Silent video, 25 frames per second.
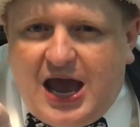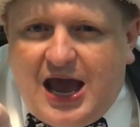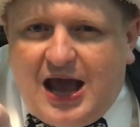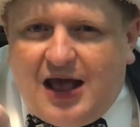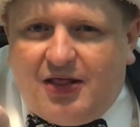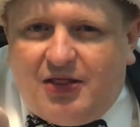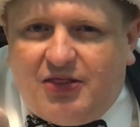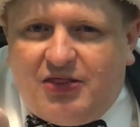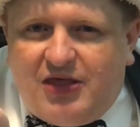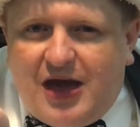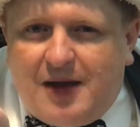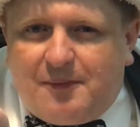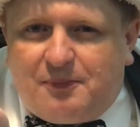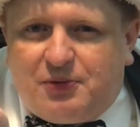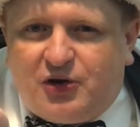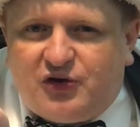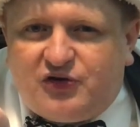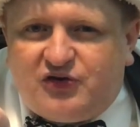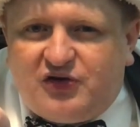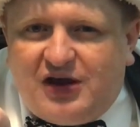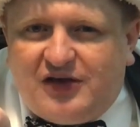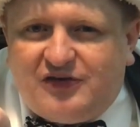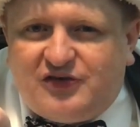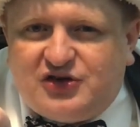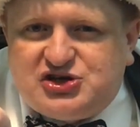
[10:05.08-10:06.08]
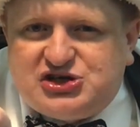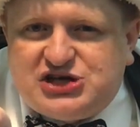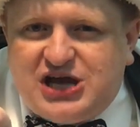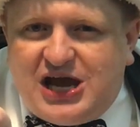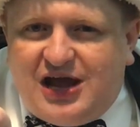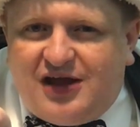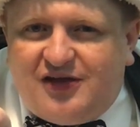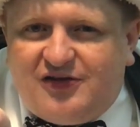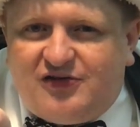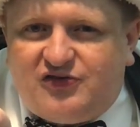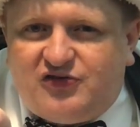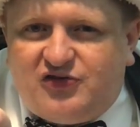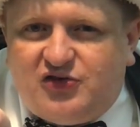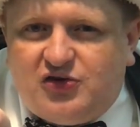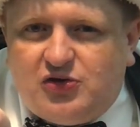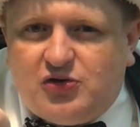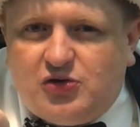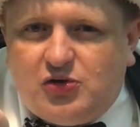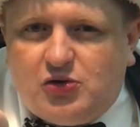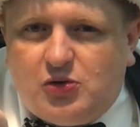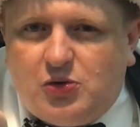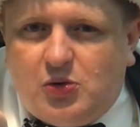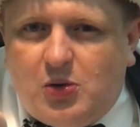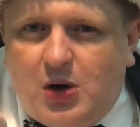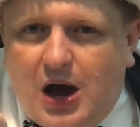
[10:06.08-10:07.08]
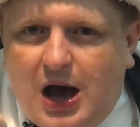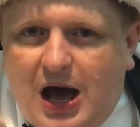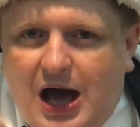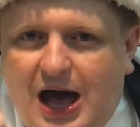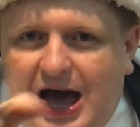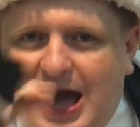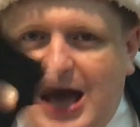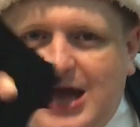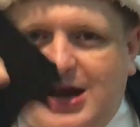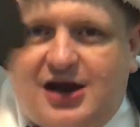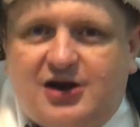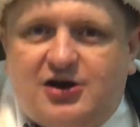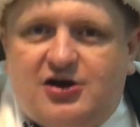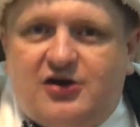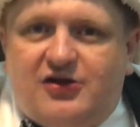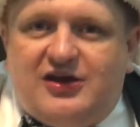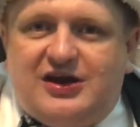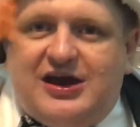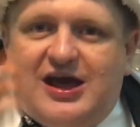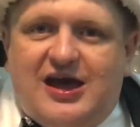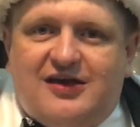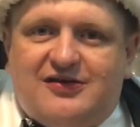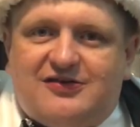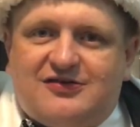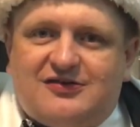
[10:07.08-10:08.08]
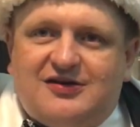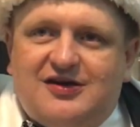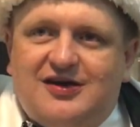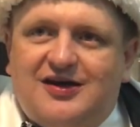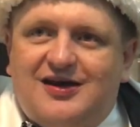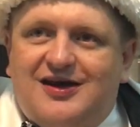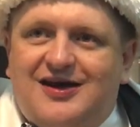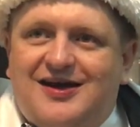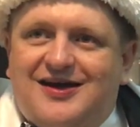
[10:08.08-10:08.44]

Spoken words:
And that person has a chance to hide under the desk